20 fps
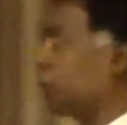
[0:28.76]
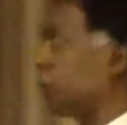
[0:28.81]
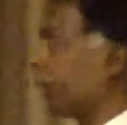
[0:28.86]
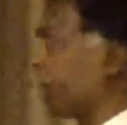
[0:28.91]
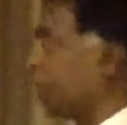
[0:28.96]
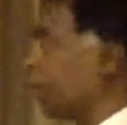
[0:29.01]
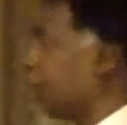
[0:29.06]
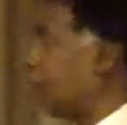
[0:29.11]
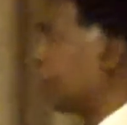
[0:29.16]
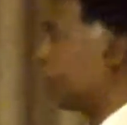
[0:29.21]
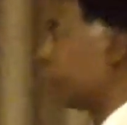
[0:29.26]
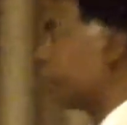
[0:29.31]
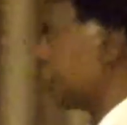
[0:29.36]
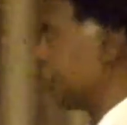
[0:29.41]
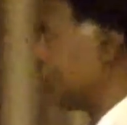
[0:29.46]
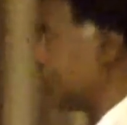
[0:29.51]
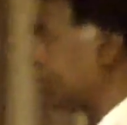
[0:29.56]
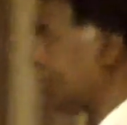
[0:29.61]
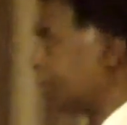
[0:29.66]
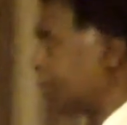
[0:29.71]

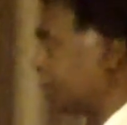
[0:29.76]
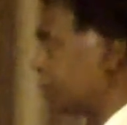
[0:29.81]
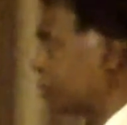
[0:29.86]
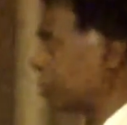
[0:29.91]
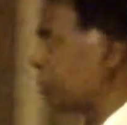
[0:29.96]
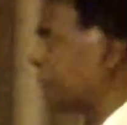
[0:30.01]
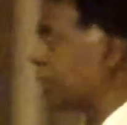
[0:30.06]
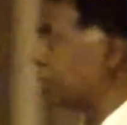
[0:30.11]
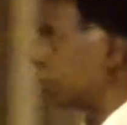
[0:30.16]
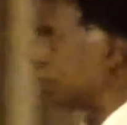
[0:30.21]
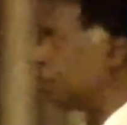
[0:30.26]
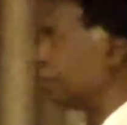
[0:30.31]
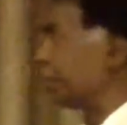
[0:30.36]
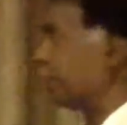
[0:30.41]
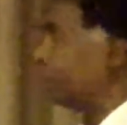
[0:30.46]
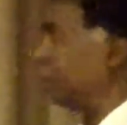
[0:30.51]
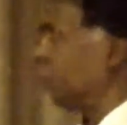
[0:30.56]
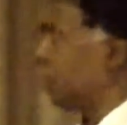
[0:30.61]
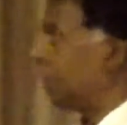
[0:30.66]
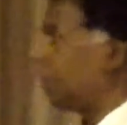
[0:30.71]
psychologist Jan Smedslund.
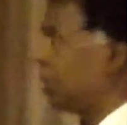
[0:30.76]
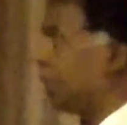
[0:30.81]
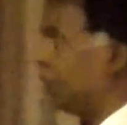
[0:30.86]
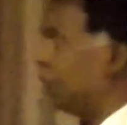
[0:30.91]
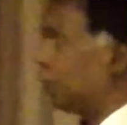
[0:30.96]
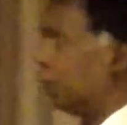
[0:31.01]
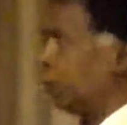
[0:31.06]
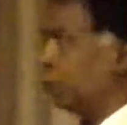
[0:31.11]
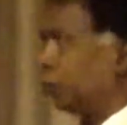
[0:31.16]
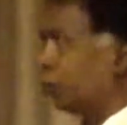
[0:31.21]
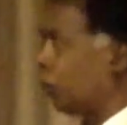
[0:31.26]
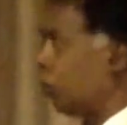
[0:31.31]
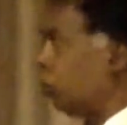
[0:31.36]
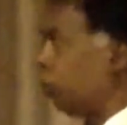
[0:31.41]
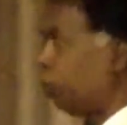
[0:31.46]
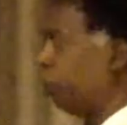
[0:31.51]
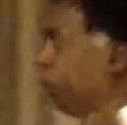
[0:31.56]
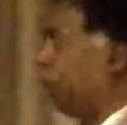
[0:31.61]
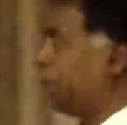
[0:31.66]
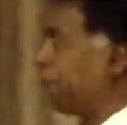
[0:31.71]
His
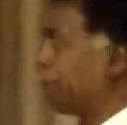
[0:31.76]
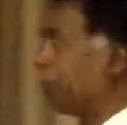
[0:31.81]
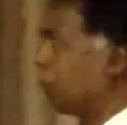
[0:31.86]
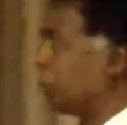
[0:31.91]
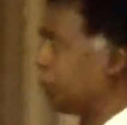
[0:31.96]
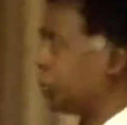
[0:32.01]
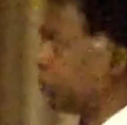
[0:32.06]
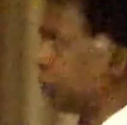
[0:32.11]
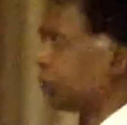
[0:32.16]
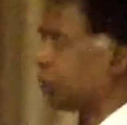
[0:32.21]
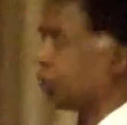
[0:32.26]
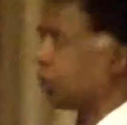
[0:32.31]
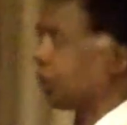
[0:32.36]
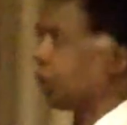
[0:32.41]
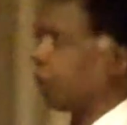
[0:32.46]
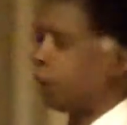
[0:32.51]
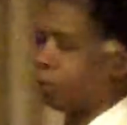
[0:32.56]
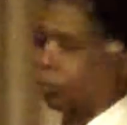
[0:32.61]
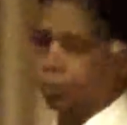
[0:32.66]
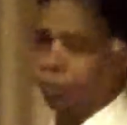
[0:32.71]
whole paper was just on
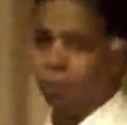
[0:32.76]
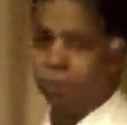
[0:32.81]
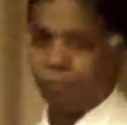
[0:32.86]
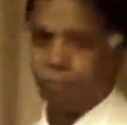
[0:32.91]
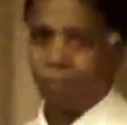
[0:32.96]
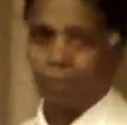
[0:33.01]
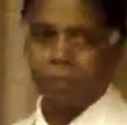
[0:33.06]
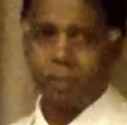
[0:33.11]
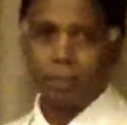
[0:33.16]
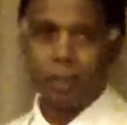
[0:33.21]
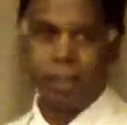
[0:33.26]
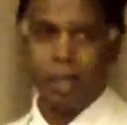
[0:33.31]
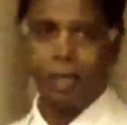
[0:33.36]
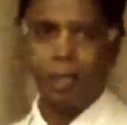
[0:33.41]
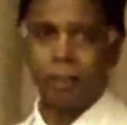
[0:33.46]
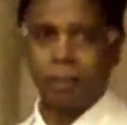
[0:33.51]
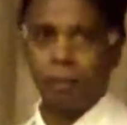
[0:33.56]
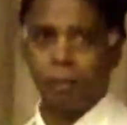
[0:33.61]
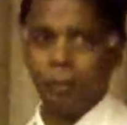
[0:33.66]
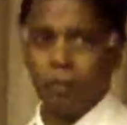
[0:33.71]
how to define
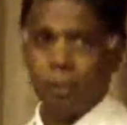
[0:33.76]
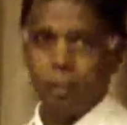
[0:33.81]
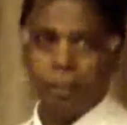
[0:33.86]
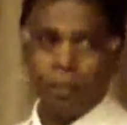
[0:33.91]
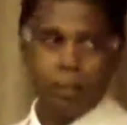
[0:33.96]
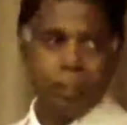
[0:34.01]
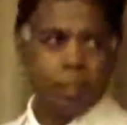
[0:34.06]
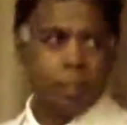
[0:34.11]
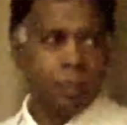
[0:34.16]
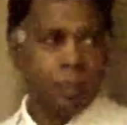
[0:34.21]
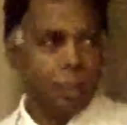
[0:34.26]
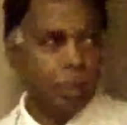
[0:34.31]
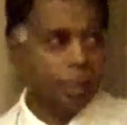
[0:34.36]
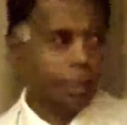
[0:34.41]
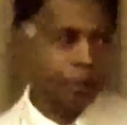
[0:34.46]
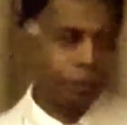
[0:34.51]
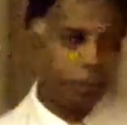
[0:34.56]
anger. And I